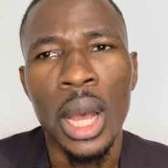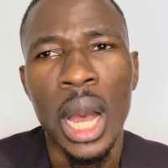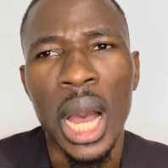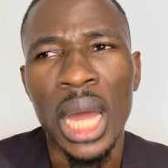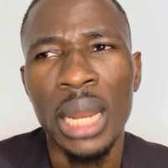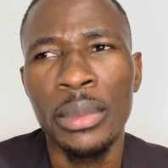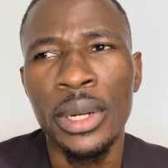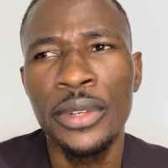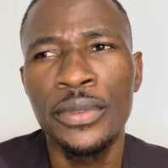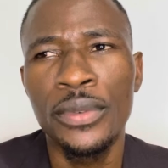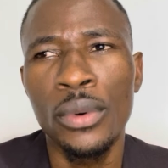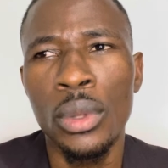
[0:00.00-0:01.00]
And I'm
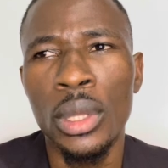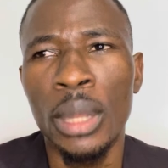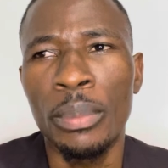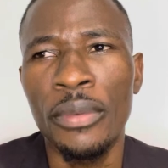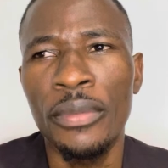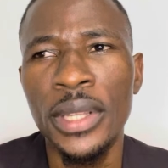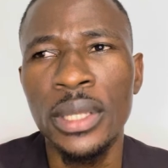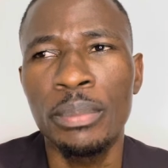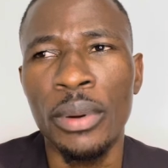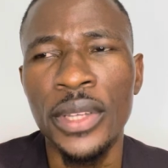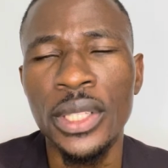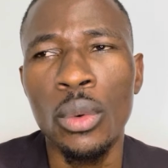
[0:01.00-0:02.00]
grateful. The
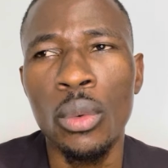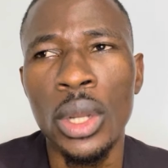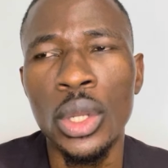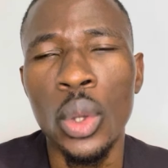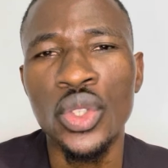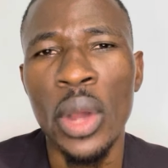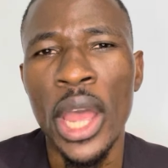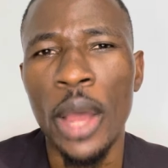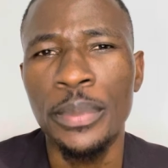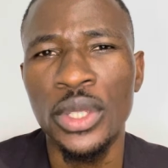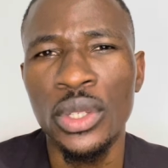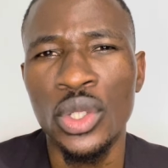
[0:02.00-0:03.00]
prophetic word also
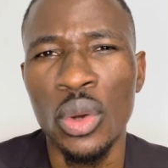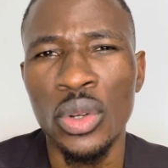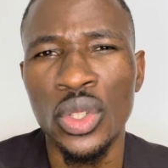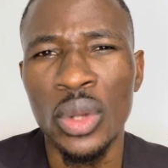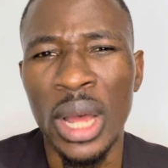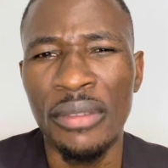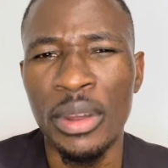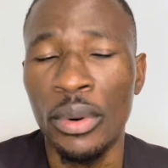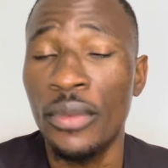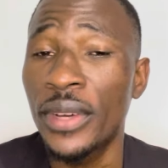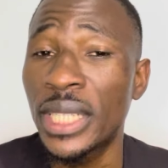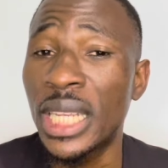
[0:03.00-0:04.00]
helps you to also have a
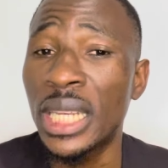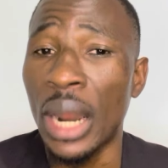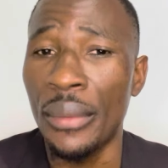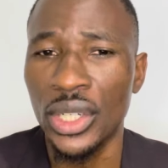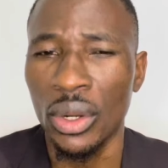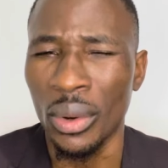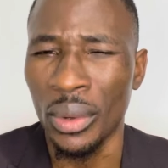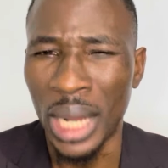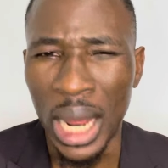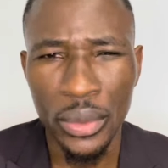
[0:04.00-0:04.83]
prophetic direction on how